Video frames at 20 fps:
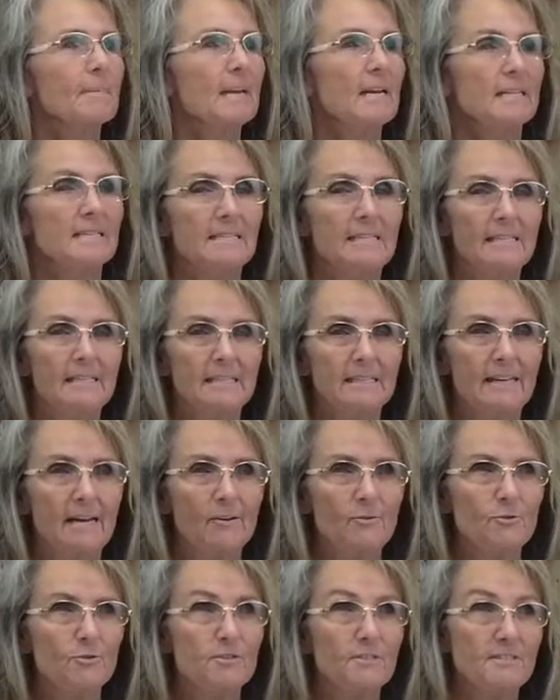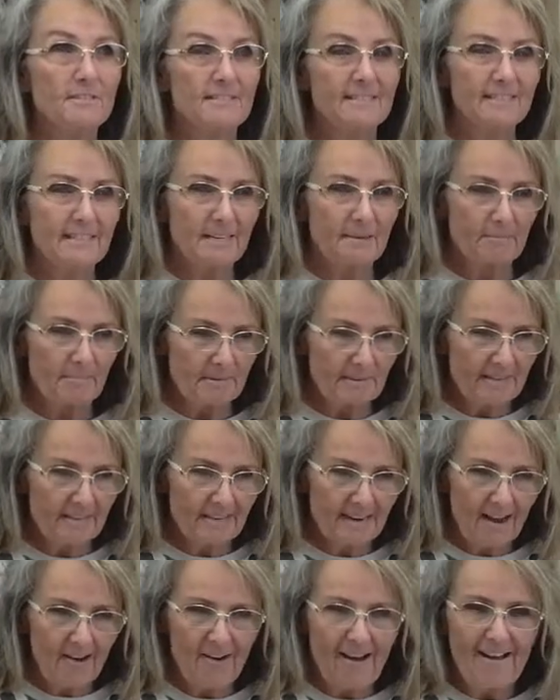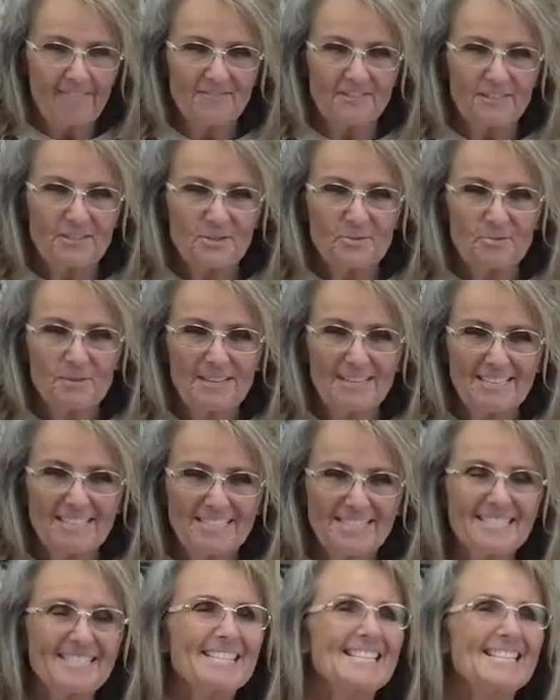until it goes to sleep, and then I'll have to switch.